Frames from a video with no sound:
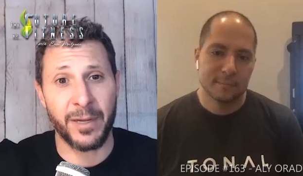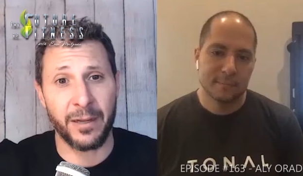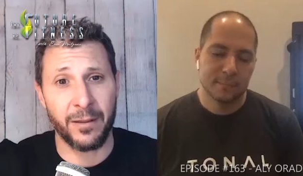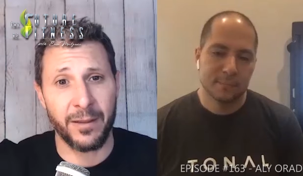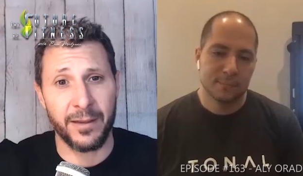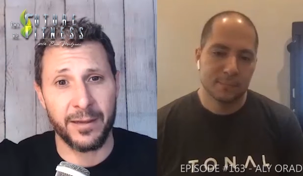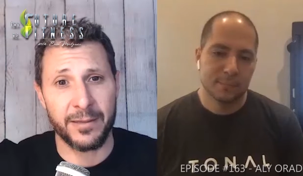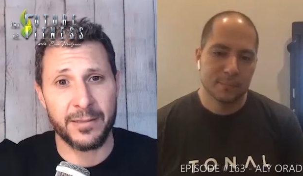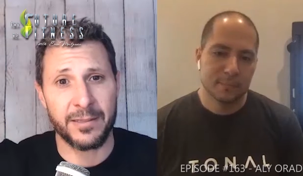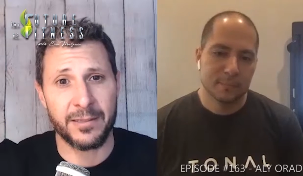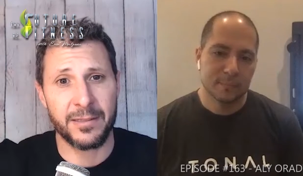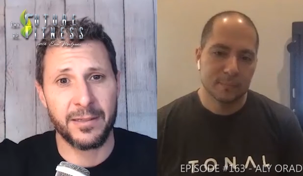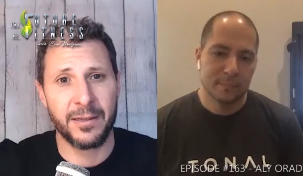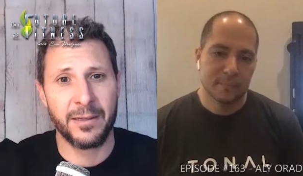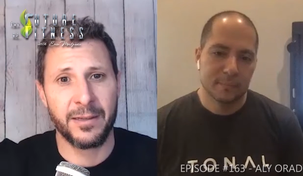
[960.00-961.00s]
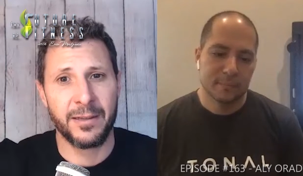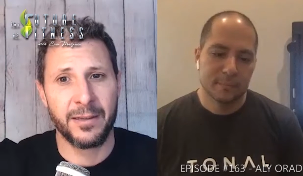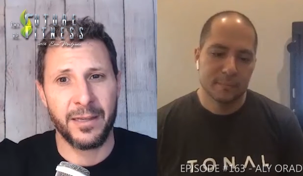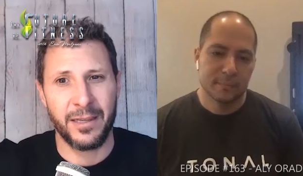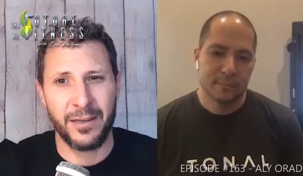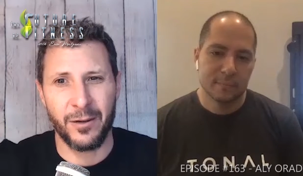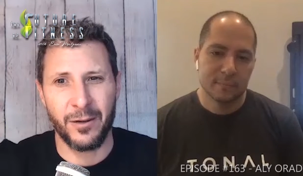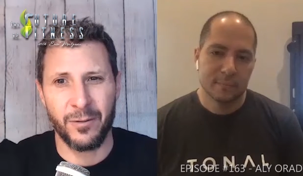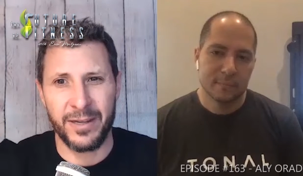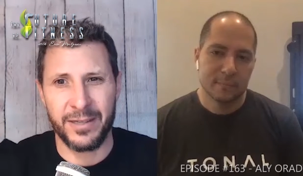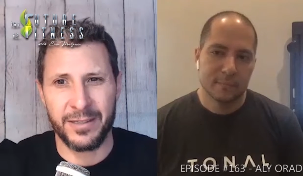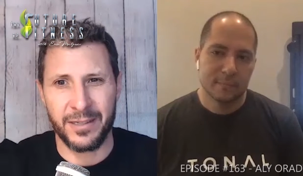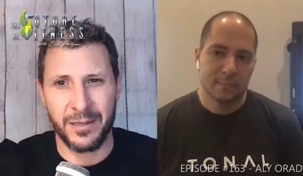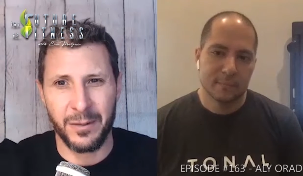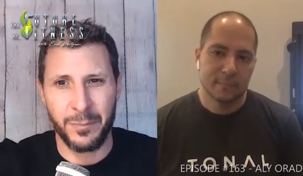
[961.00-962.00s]
Speaker 1: talk to my clients, you
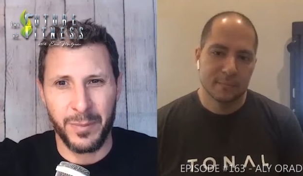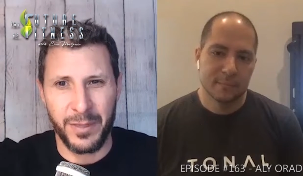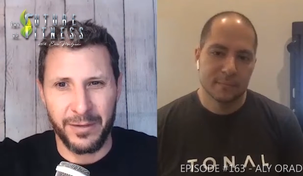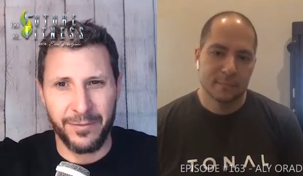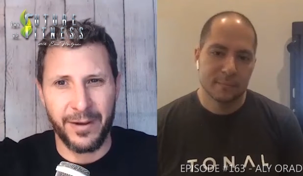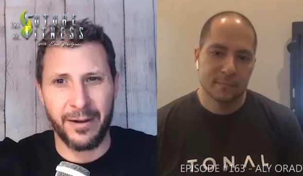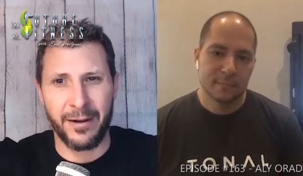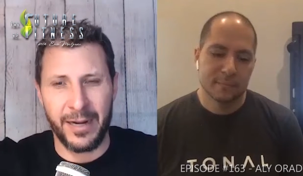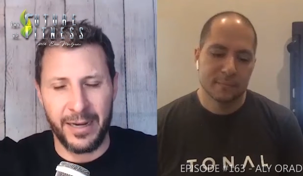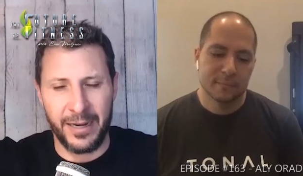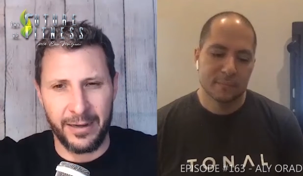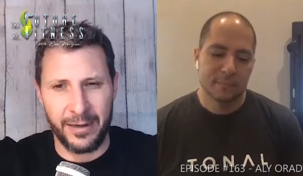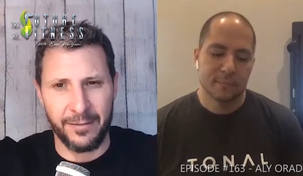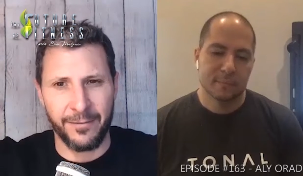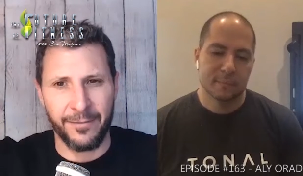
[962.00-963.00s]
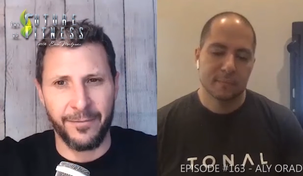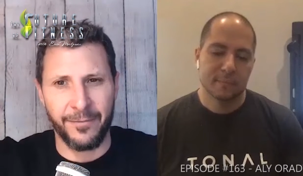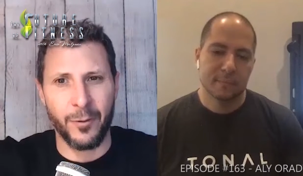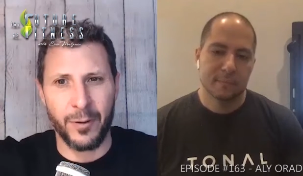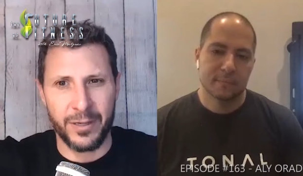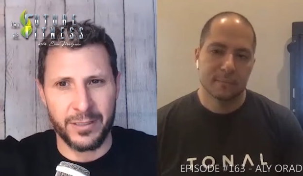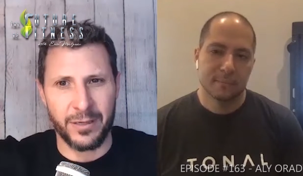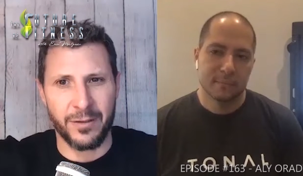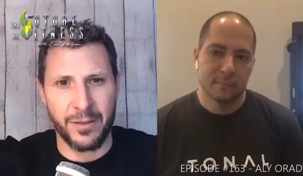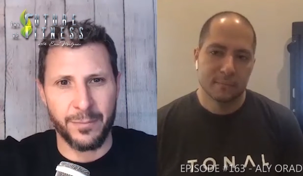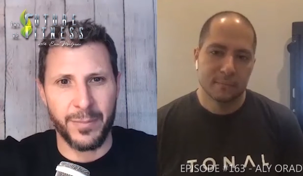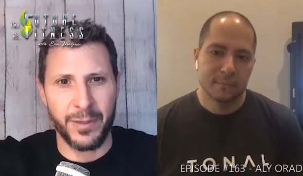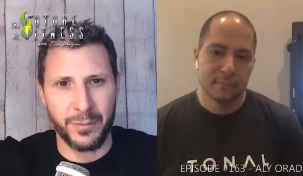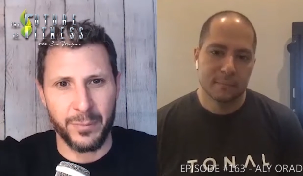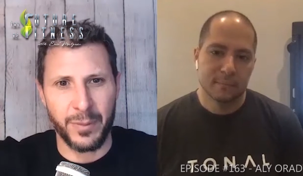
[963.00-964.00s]
know, it's going to be very
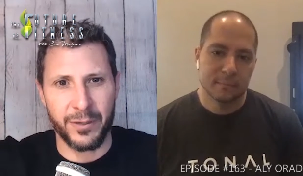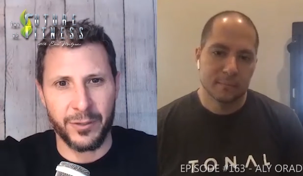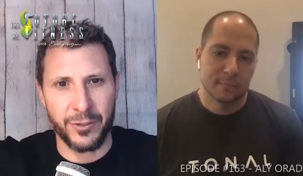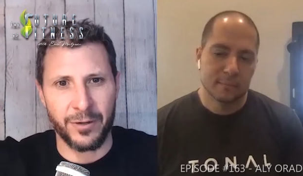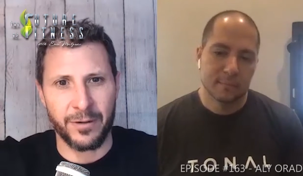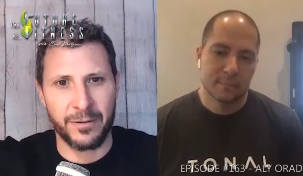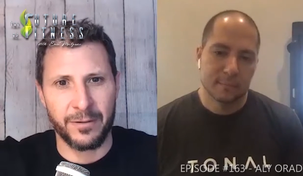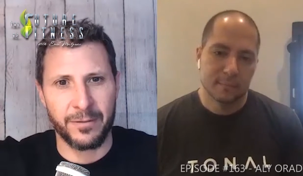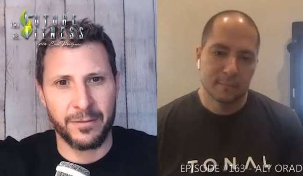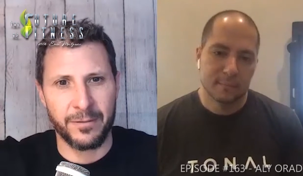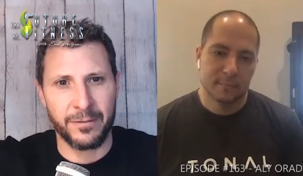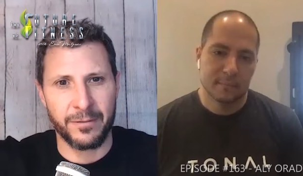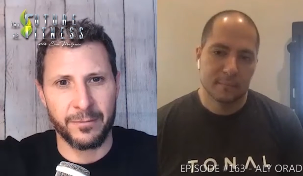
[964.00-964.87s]
focused on the big picture.